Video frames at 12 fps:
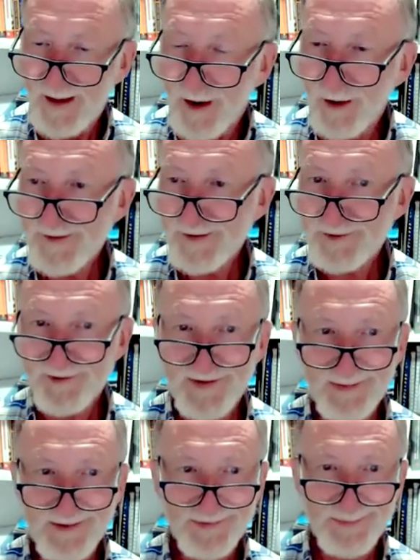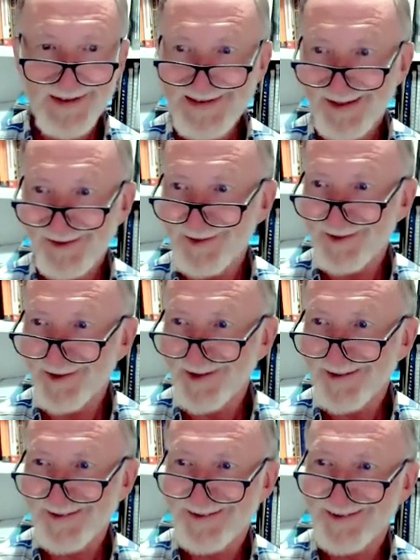Of interest, I just must tell a story
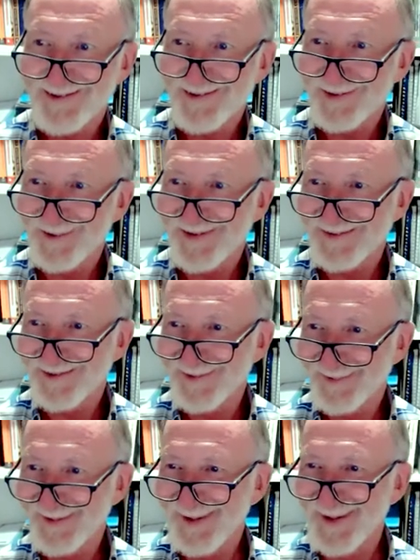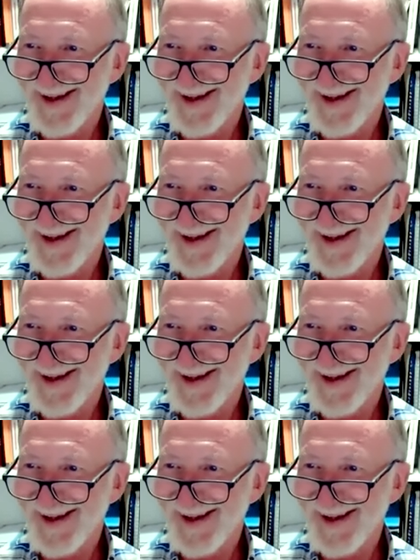because story is always useful.